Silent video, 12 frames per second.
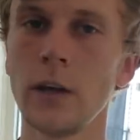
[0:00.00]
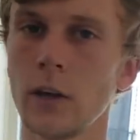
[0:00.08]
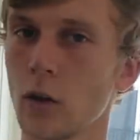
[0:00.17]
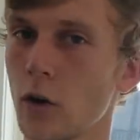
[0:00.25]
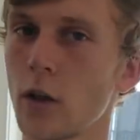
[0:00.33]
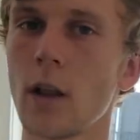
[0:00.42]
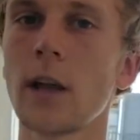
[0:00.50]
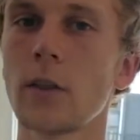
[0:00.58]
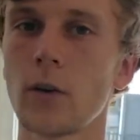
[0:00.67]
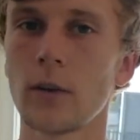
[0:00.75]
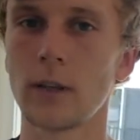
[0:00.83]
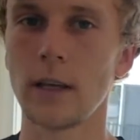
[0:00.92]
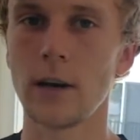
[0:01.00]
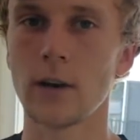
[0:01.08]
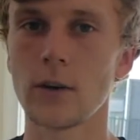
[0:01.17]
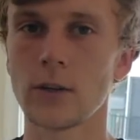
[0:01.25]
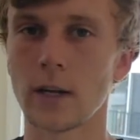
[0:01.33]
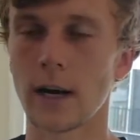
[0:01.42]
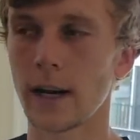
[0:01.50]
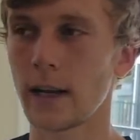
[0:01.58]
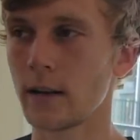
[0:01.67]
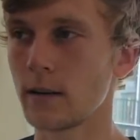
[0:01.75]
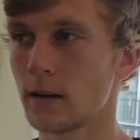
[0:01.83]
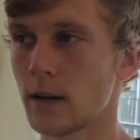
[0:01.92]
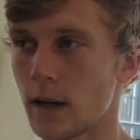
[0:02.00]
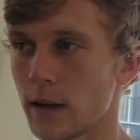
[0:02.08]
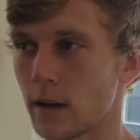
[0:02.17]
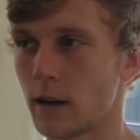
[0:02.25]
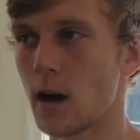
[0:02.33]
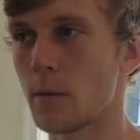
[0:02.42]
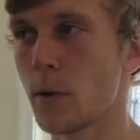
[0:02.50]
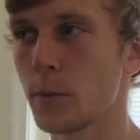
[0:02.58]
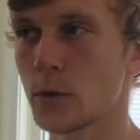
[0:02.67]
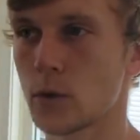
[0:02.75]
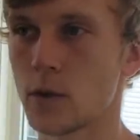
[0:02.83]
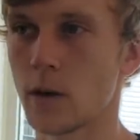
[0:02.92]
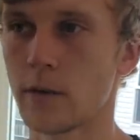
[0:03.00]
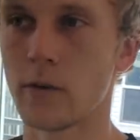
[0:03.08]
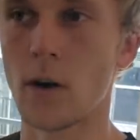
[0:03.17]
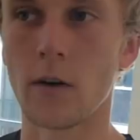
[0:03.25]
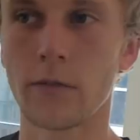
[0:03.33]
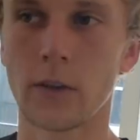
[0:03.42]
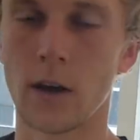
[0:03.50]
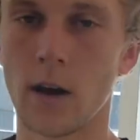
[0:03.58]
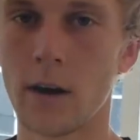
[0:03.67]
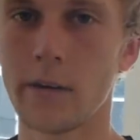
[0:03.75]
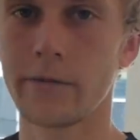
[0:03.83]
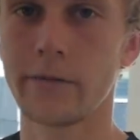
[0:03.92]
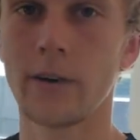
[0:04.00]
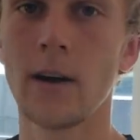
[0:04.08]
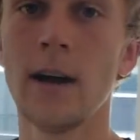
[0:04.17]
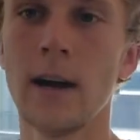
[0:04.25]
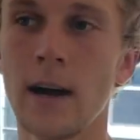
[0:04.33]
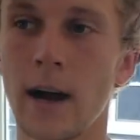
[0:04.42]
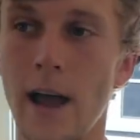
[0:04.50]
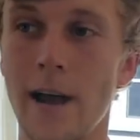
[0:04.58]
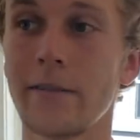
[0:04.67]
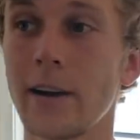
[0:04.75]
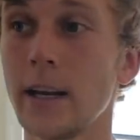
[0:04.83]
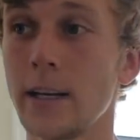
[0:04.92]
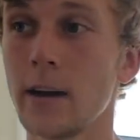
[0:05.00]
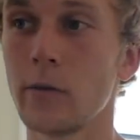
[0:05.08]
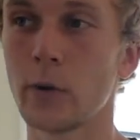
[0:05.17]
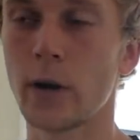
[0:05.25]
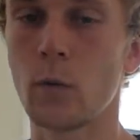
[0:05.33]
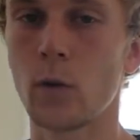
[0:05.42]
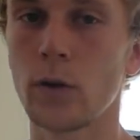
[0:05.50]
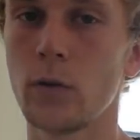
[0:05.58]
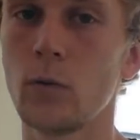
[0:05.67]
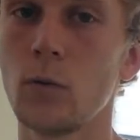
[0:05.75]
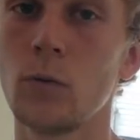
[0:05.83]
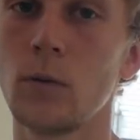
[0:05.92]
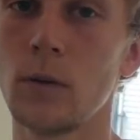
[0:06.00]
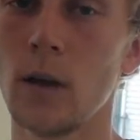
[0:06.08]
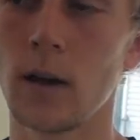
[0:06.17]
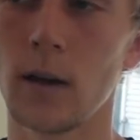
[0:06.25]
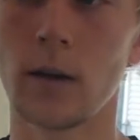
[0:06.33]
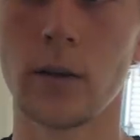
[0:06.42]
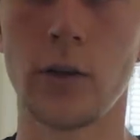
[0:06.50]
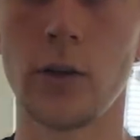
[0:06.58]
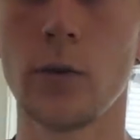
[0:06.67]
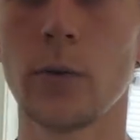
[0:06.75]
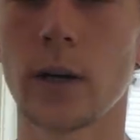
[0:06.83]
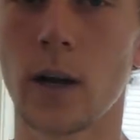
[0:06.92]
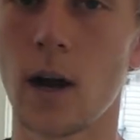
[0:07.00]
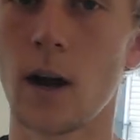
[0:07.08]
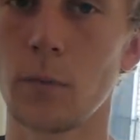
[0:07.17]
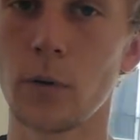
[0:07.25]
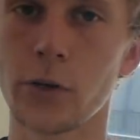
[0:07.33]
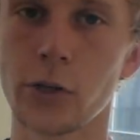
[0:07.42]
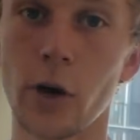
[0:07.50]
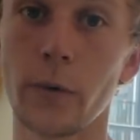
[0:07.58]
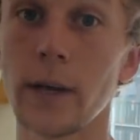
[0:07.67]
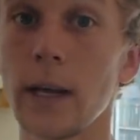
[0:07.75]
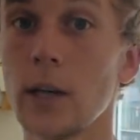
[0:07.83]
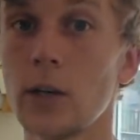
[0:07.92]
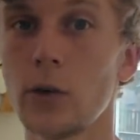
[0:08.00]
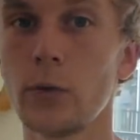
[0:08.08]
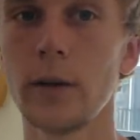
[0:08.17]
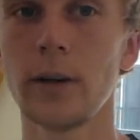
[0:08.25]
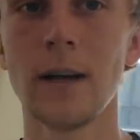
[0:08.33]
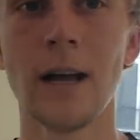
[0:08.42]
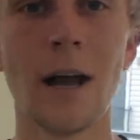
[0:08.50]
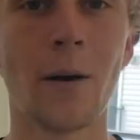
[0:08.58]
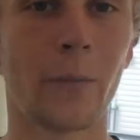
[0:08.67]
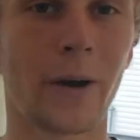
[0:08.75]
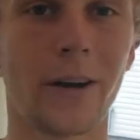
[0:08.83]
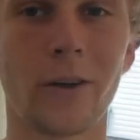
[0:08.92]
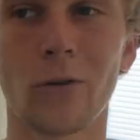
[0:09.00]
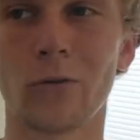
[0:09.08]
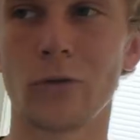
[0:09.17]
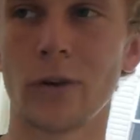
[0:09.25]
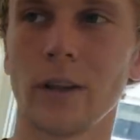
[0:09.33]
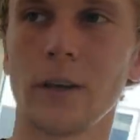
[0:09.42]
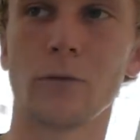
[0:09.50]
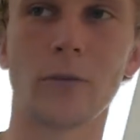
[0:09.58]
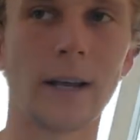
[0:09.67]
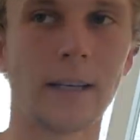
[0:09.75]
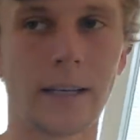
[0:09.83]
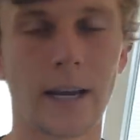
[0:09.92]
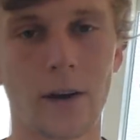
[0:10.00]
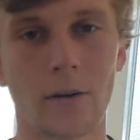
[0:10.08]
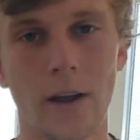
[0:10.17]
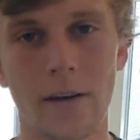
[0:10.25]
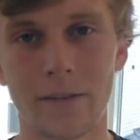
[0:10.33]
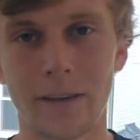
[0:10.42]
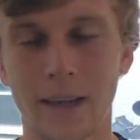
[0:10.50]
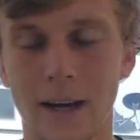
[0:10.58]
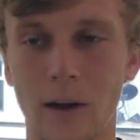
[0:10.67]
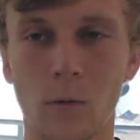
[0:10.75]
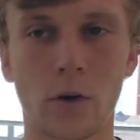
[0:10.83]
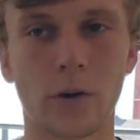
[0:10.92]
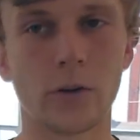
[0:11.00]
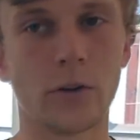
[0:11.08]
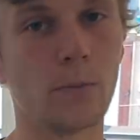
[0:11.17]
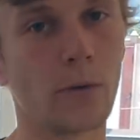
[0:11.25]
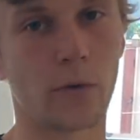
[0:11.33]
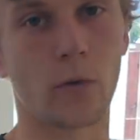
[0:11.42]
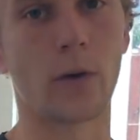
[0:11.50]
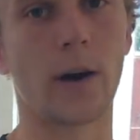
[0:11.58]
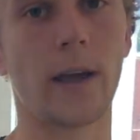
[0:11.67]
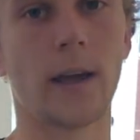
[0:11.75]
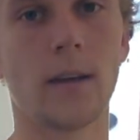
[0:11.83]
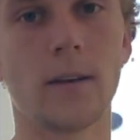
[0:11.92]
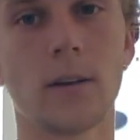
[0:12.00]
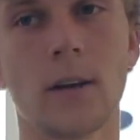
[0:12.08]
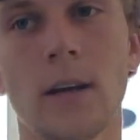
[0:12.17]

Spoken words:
You learn a lot throughout the years, and I can kind of come up with stuff off the cuff. I have an idea of what I want to do and accomplish going into it, but I don't really write down everything I want to do beforehand.